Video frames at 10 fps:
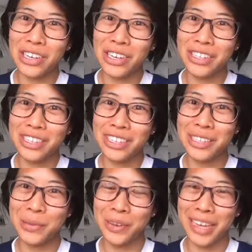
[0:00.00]

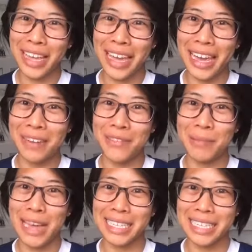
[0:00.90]
Constance Wong again
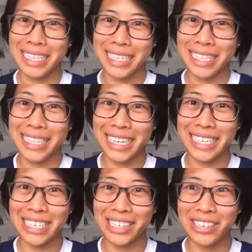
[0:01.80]
from Excellence in
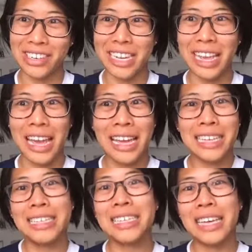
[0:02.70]
Dentistry.
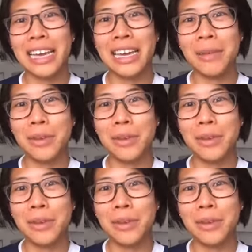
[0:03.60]
Today I'm